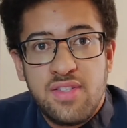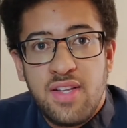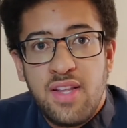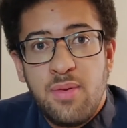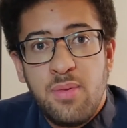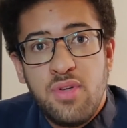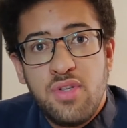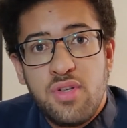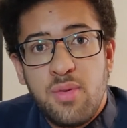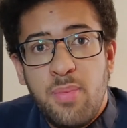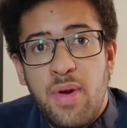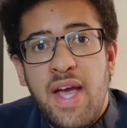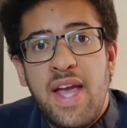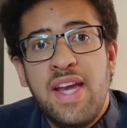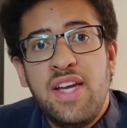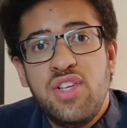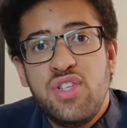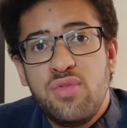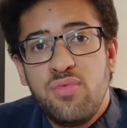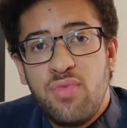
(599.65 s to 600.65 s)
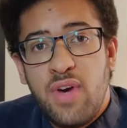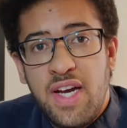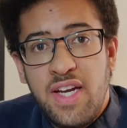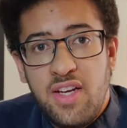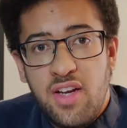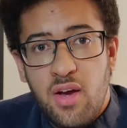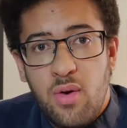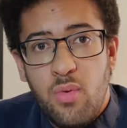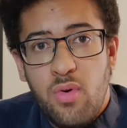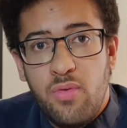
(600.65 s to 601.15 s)
so they used to put Asian
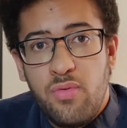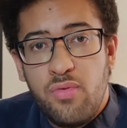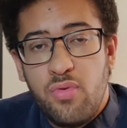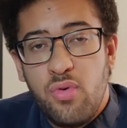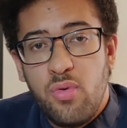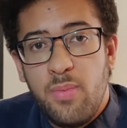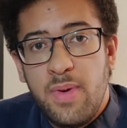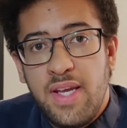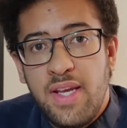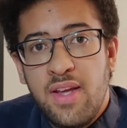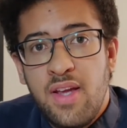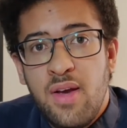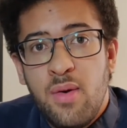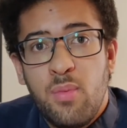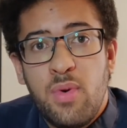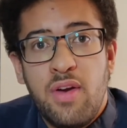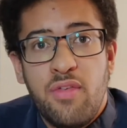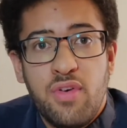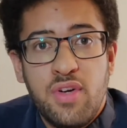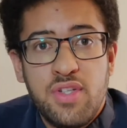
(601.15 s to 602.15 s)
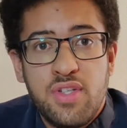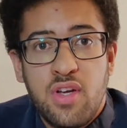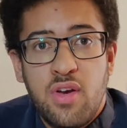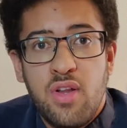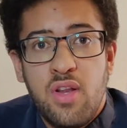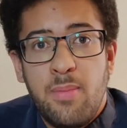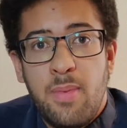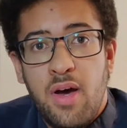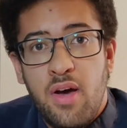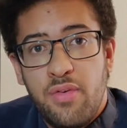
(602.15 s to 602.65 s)
radio on for me whenever I used to go in the